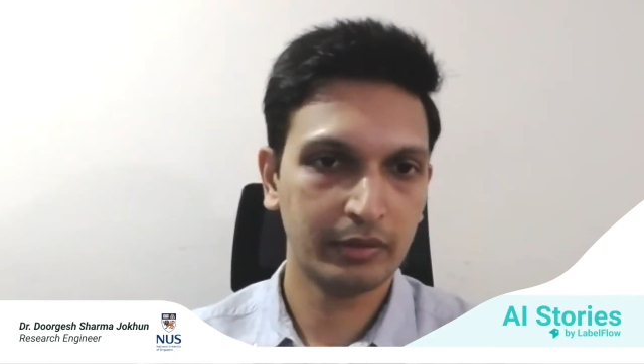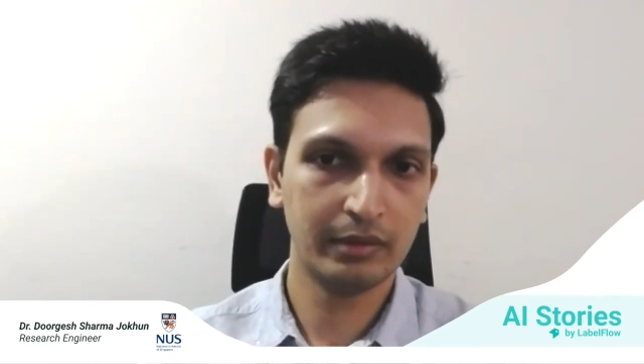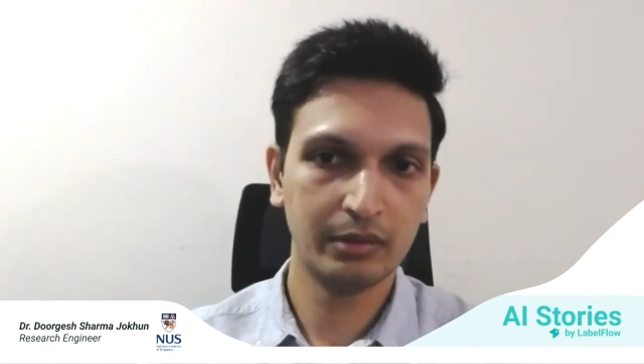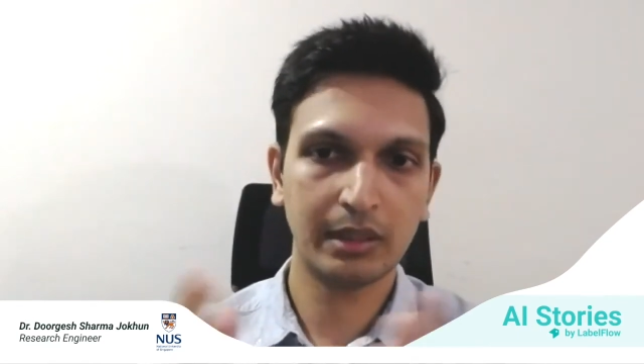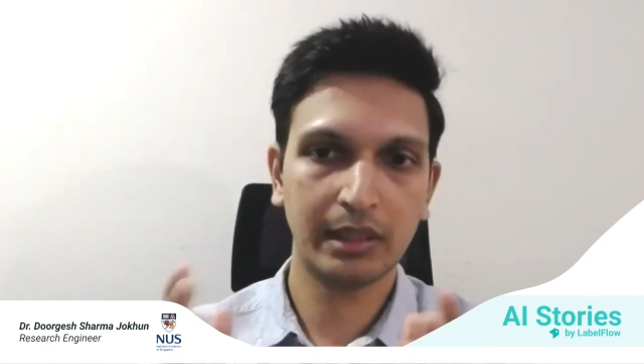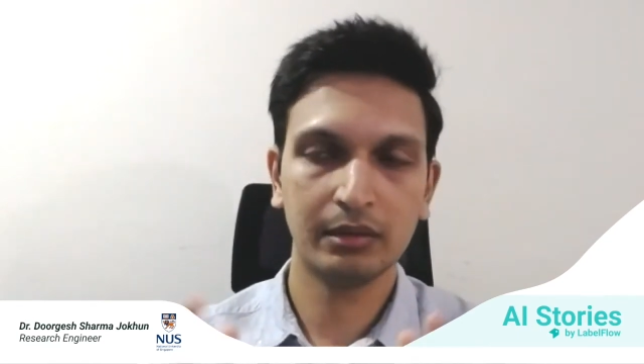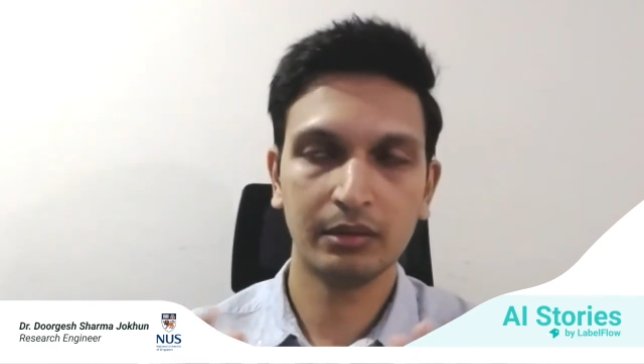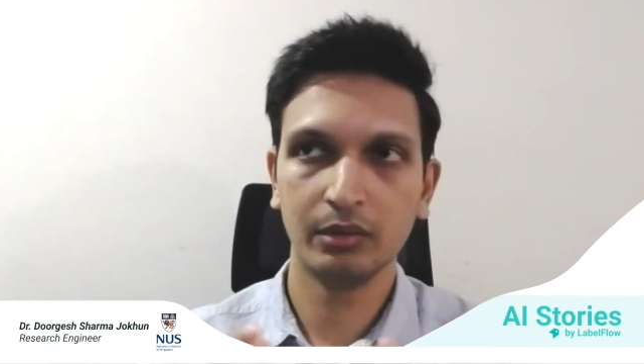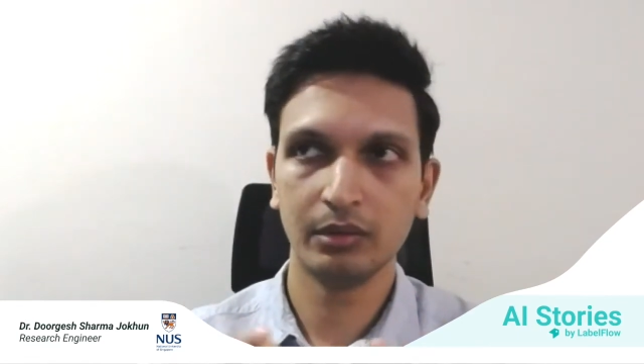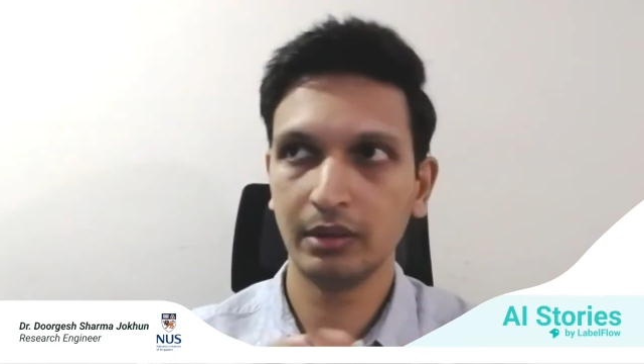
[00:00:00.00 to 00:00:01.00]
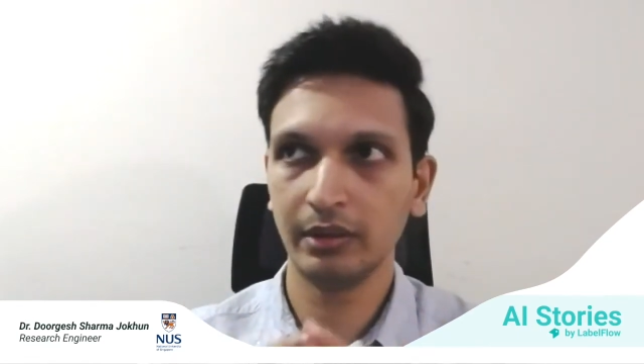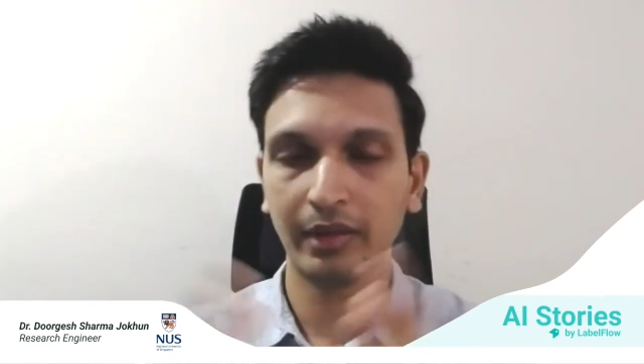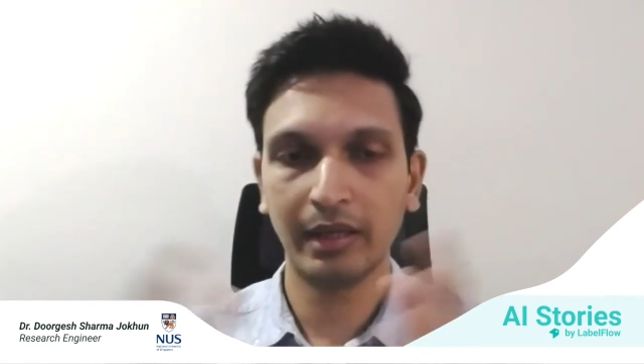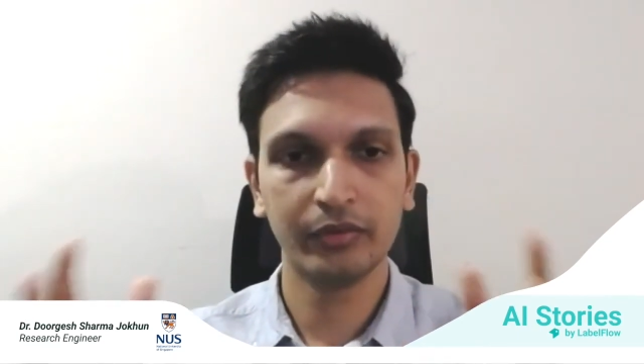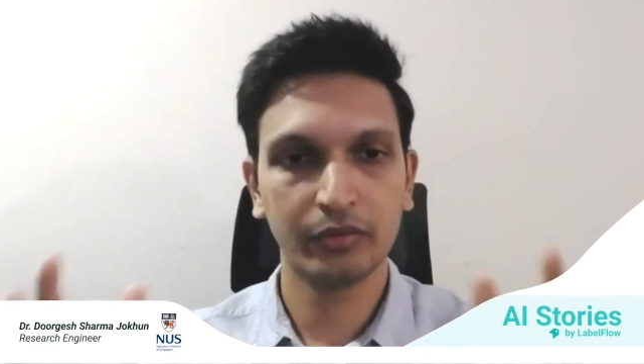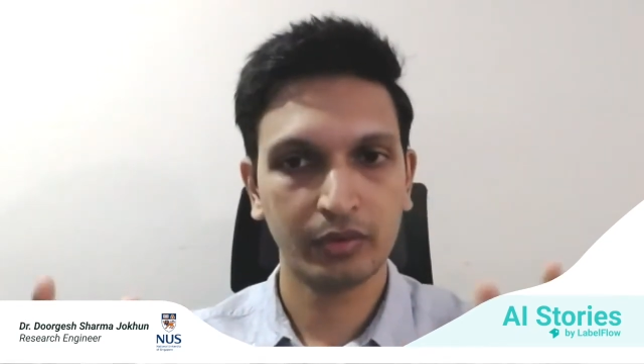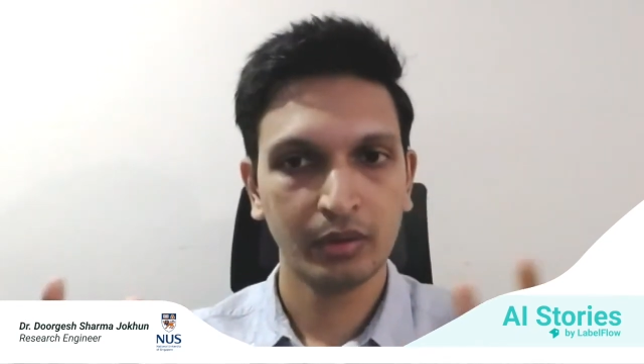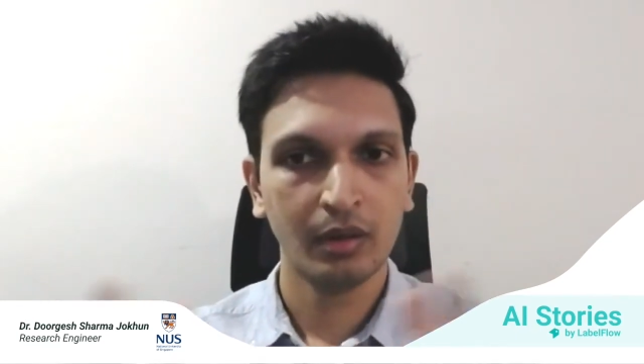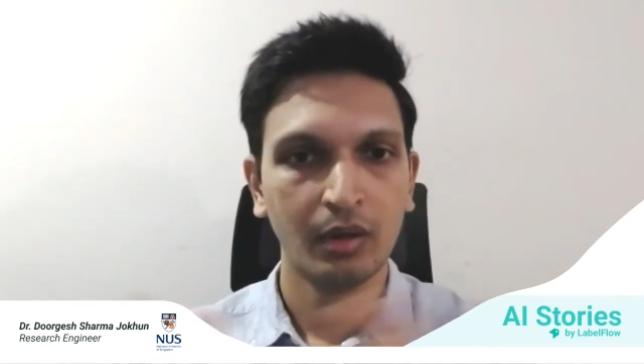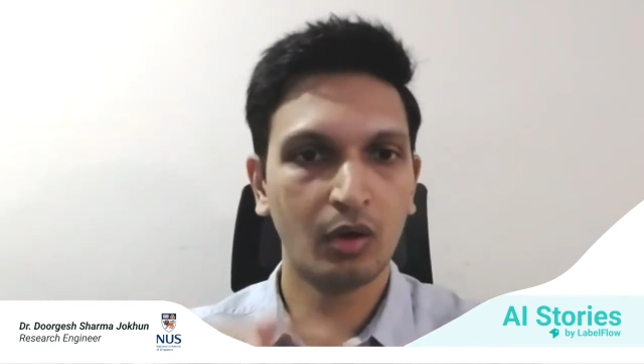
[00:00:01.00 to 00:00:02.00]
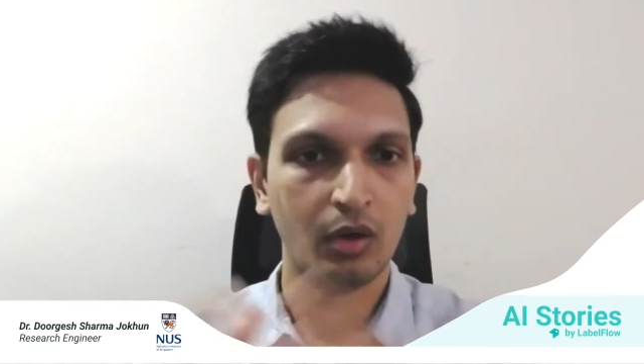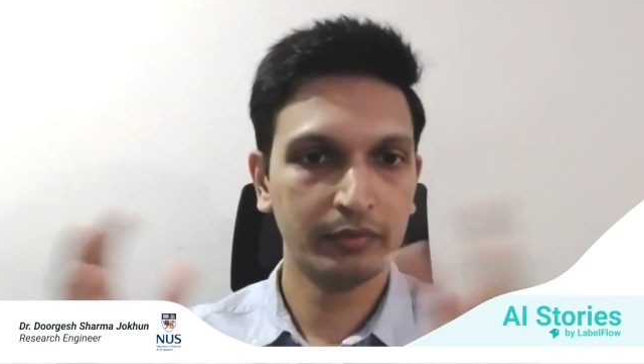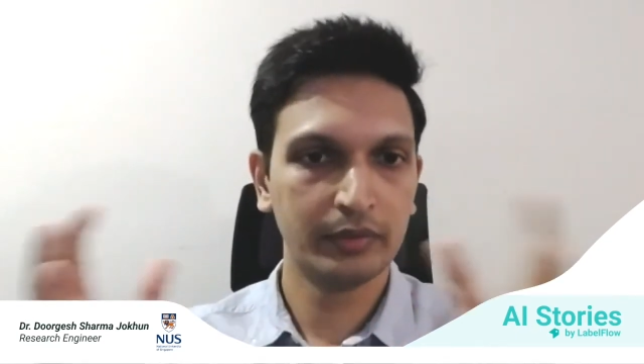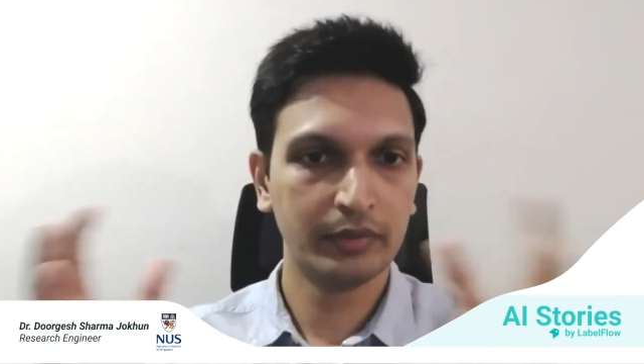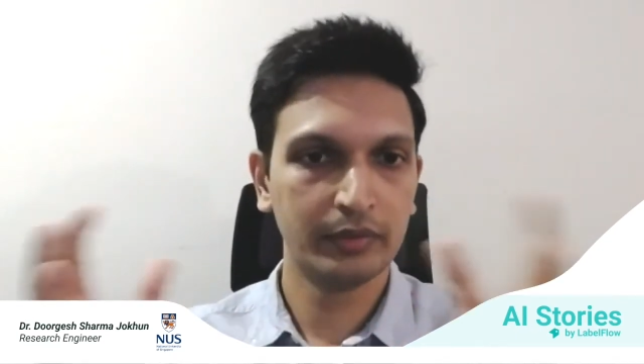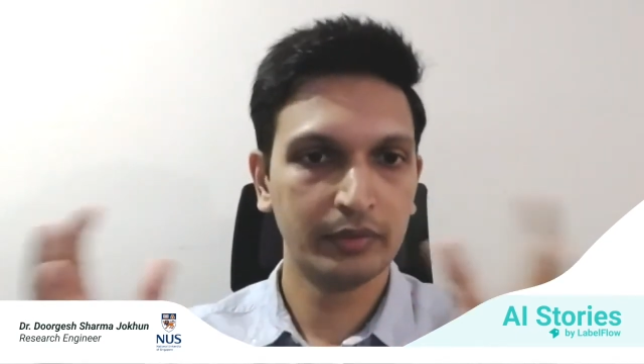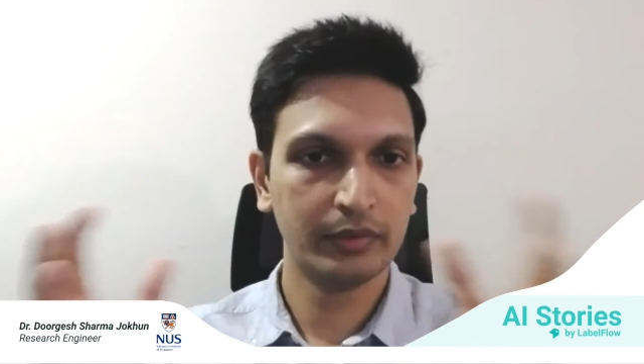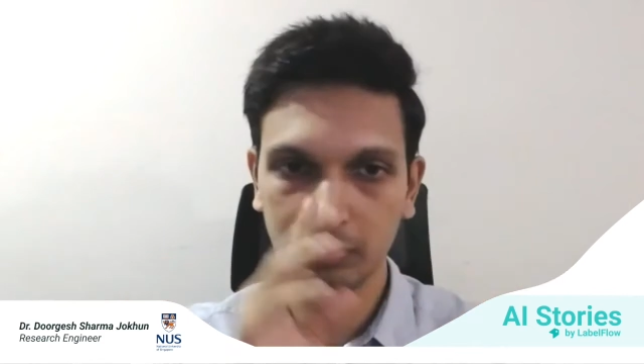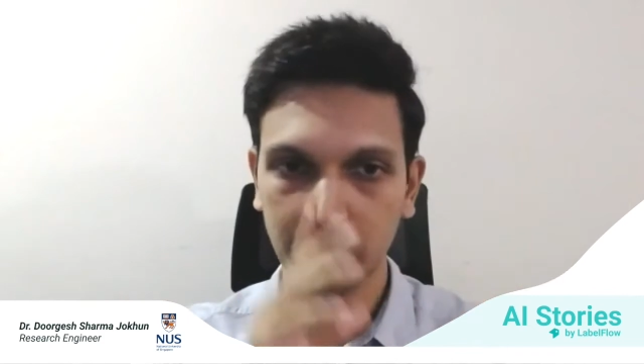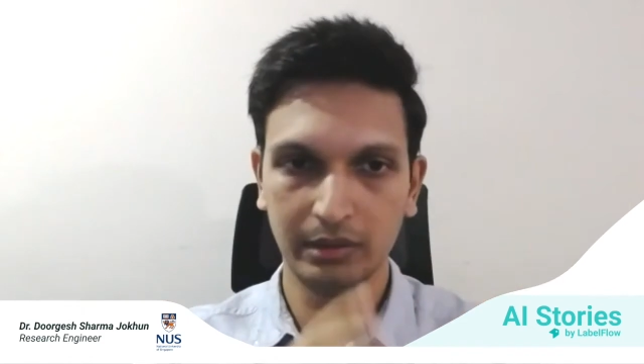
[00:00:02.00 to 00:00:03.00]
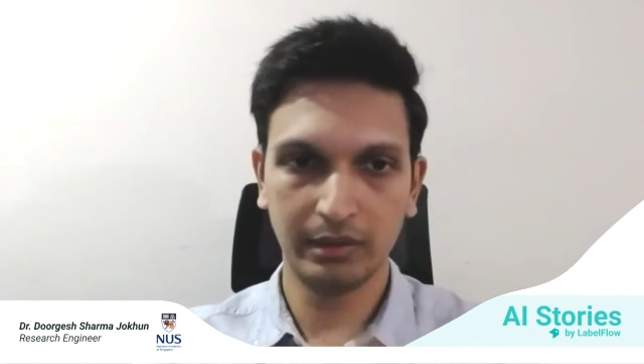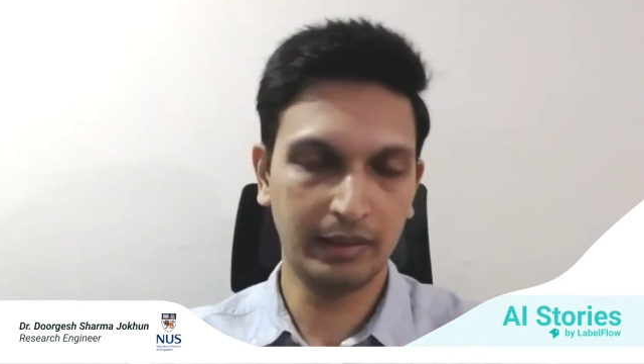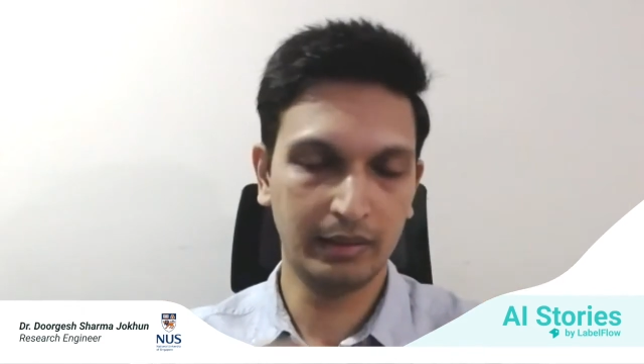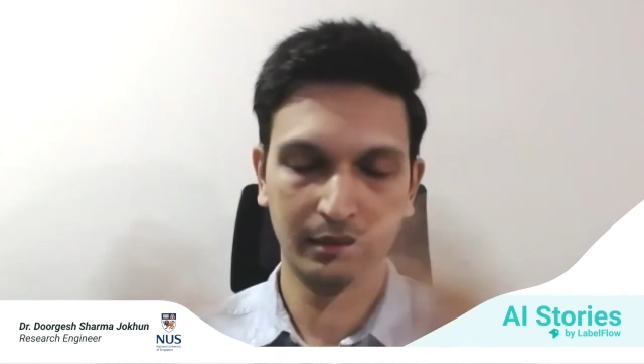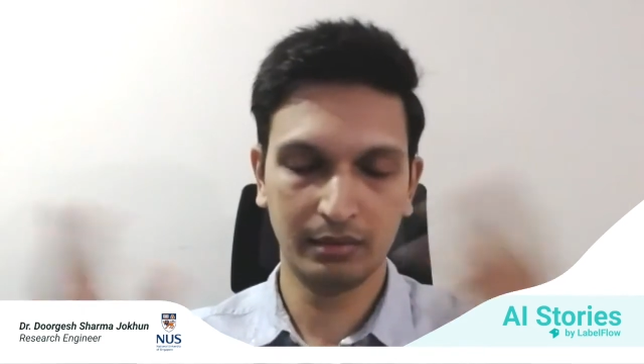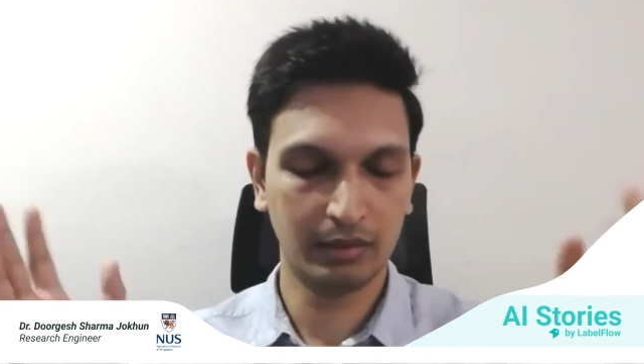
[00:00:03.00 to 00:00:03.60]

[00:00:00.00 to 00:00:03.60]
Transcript: They will look at, the size of the tumor and